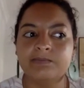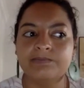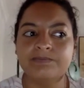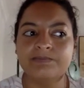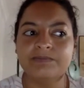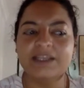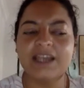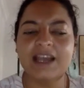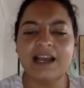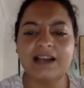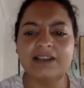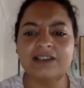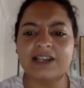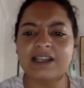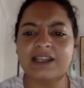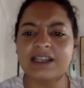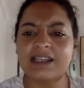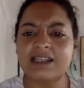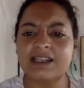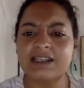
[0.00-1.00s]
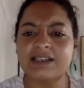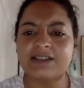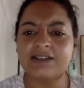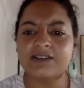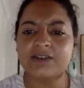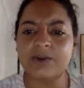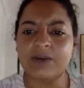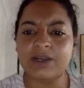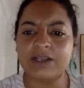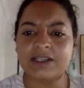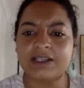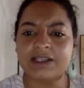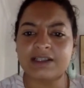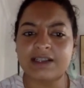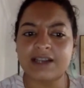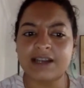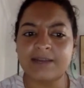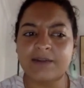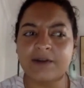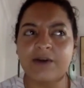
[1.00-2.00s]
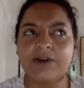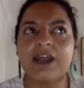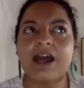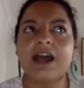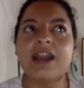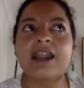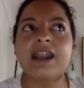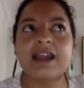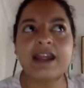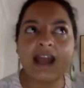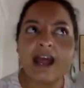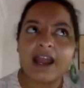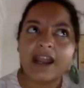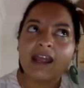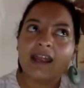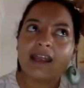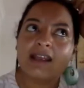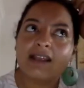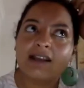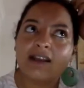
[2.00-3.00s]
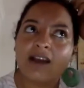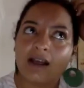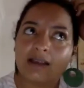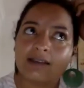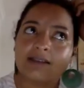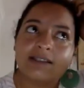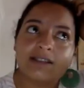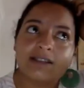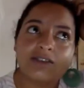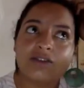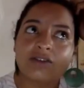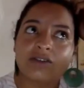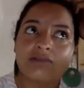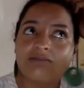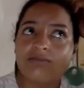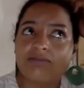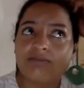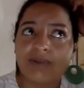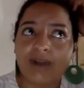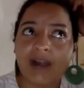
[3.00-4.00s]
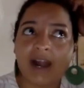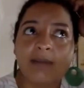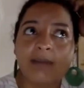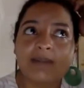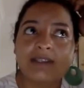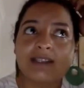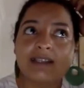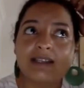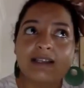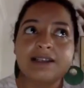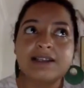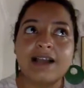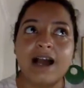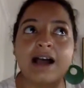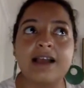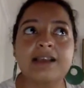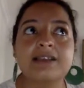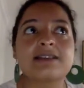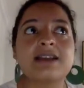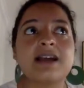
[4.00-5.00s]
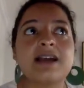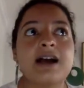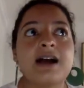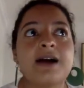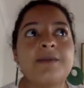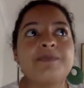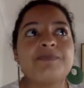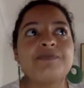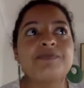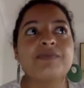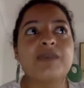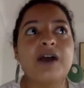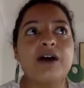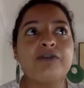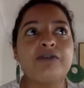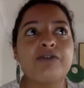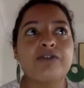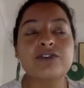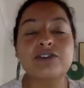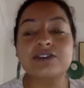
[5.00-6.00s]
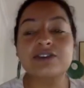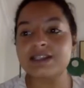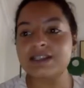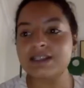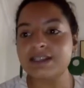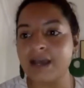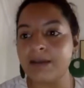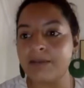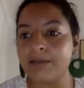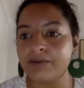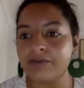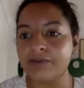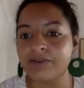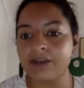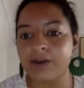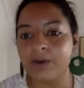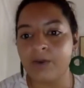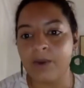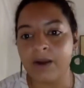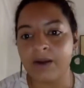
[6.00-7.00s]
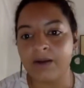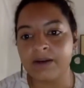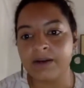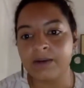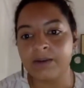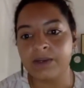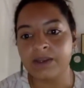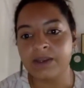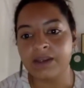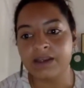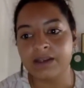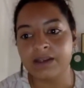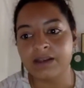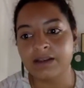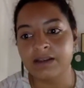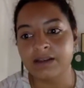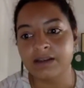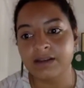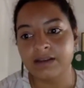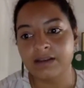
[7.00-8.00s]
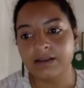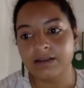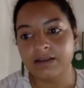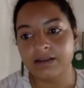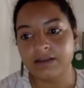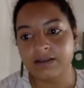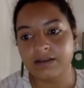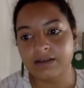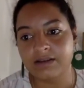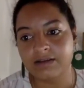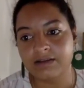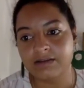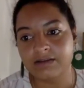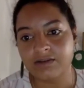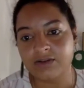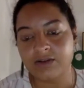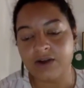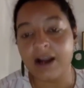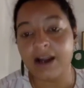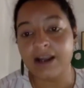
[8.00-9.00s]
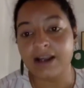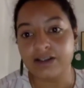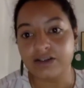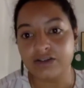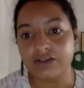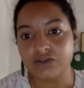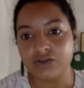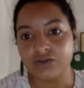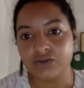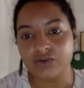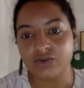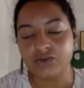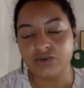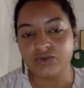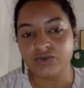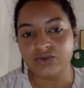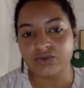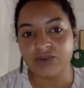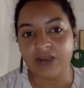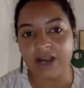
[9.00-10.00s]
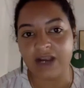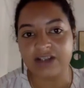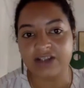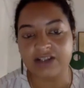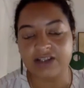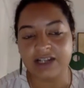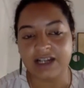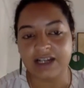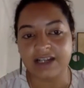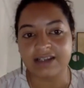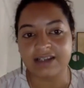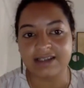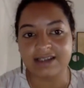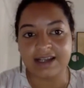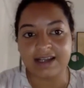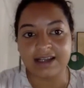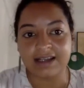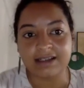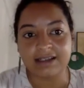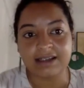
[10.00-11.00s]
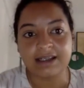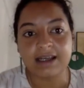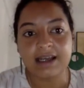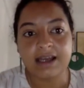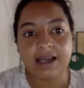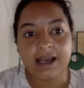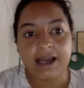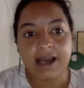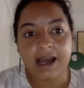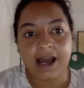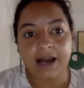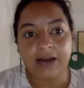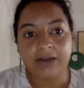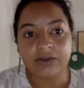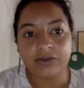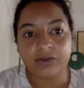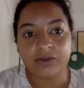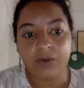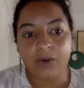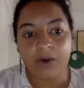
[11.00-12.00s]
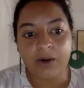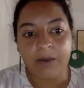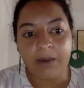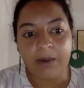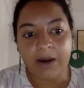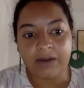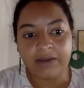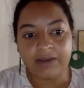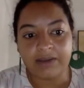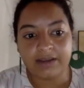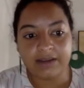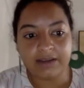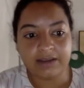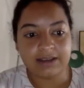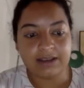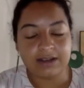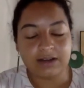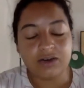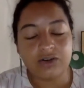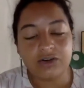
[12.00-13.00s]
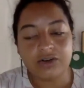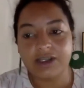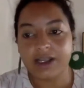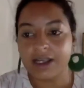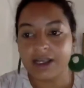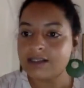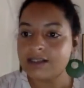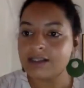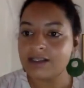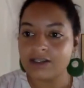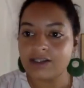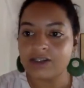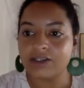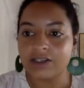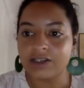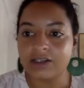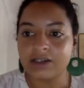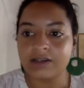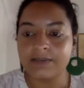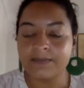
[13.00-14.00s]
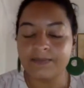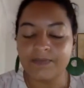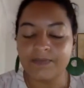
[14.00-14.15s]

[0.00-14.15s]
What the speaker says: Yeah, so I think these are the questions that I'm knowing, and I consider perhaps these as a first step of inquiry within trying to actually understand how to go about the decolonization